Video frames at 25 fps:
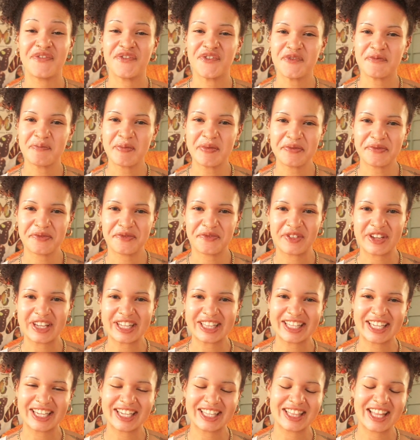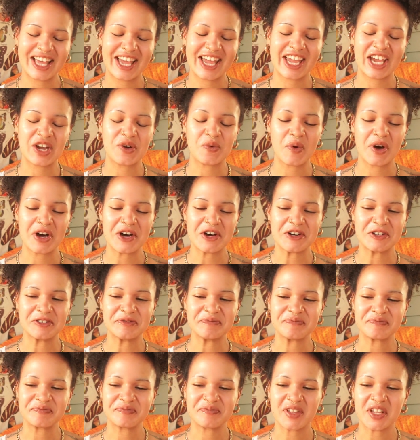you've been feeling like,
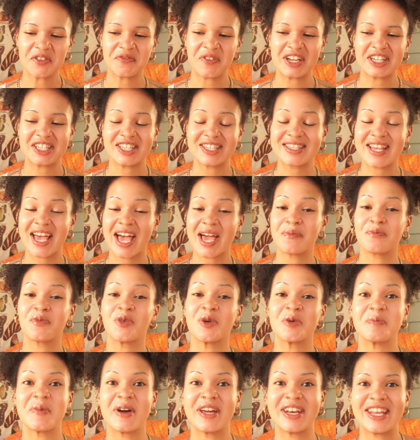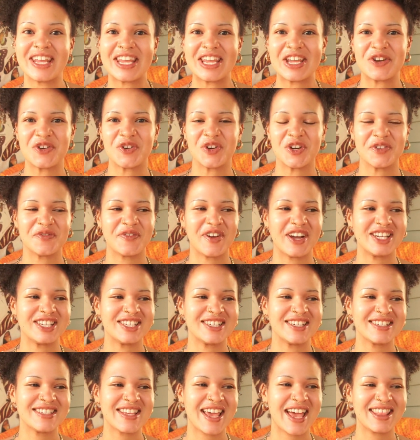well, if I just had more money, or if I
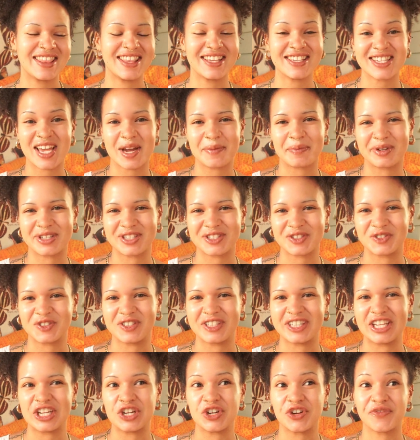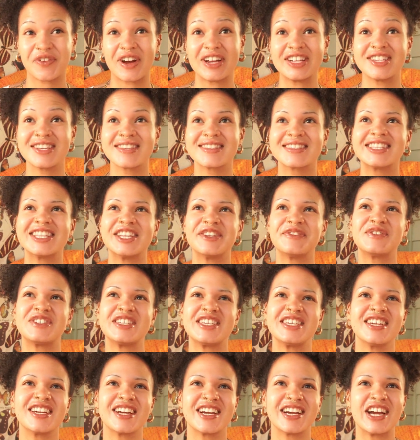just had this opportunity, or if I just lived
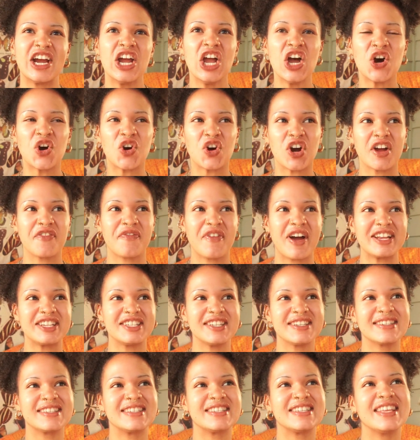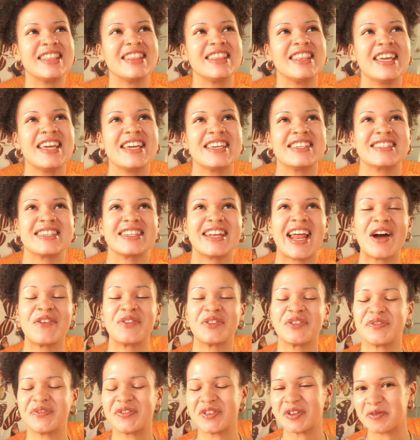here, or if I just did this, then I
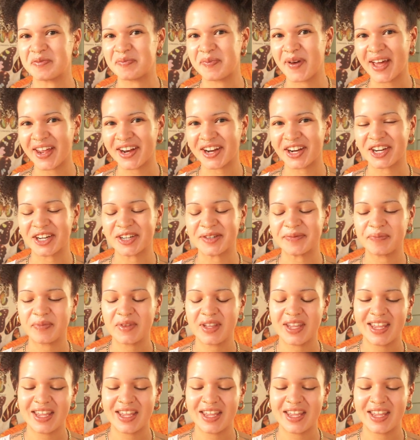would feel better.